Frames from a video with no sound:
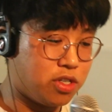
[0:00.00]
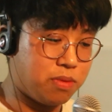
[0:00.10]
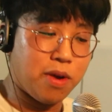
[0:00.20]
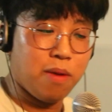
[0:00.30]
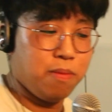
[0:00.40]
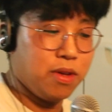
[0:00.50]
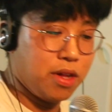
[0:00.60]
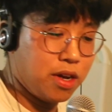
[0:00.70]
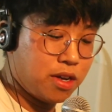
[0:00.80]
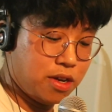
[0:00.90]
might be
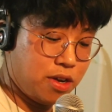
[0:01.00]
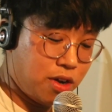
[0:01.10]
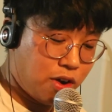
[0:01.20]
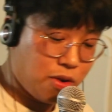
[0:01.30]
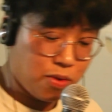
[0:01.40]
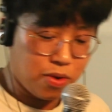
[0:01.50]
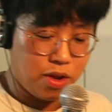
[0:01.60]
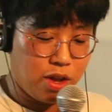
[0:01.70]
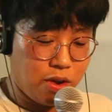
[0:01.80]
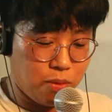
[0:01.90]
like, oh,
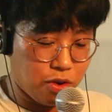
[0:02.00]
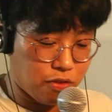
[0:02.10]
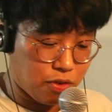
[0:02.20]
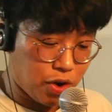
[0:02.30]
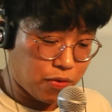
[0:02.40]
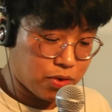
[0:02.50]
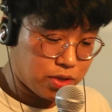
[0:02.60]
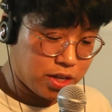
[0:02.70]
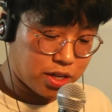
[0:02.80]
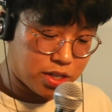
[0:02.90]
we're forever
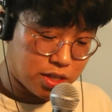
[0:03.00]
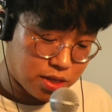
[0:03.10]
linked